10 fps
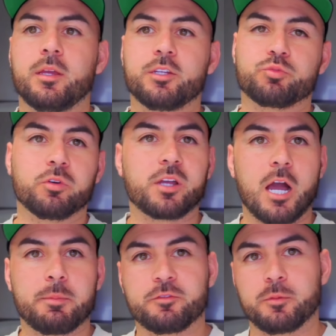It's real
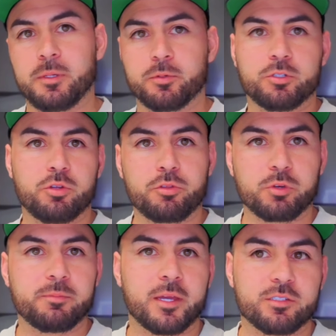common for people to do
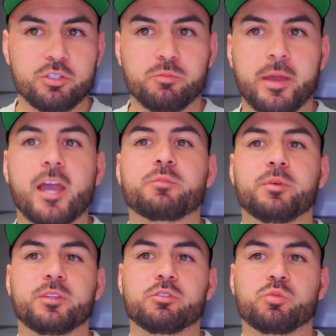3 bed, 2
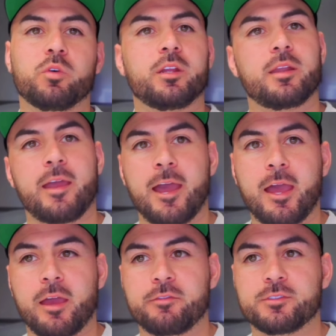bath, but those
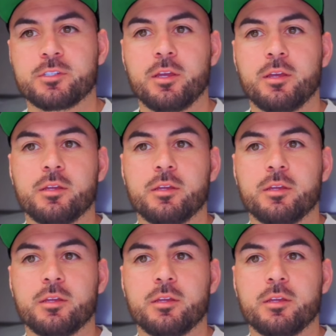1.5s